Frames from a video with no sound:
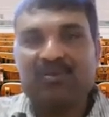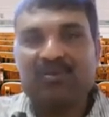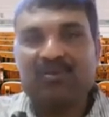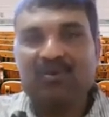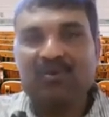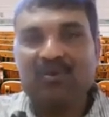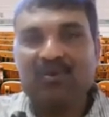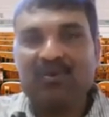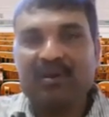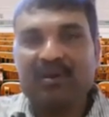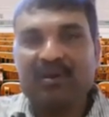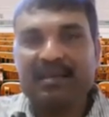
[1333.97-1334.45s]

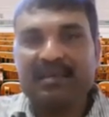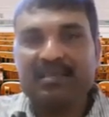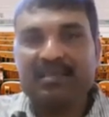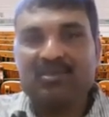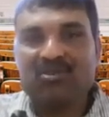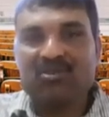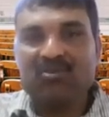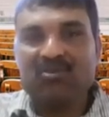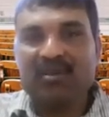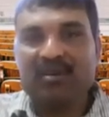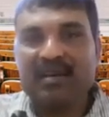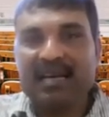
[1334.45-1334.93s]
2
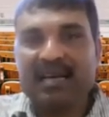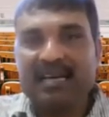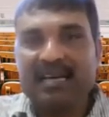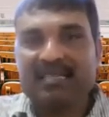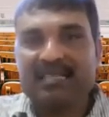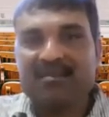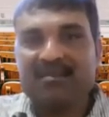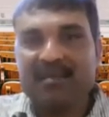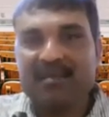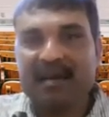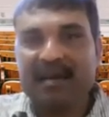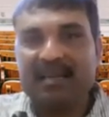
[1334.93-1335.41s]
raised to
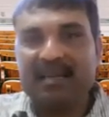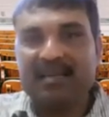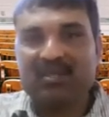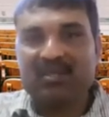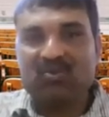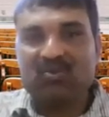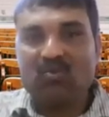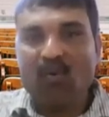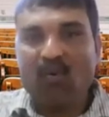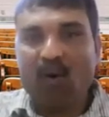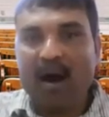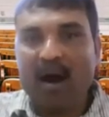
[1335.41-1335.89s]
x
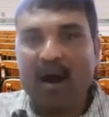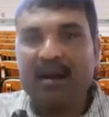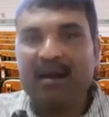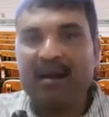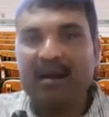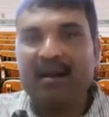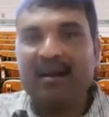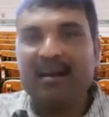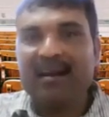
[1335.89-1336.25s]
minus 1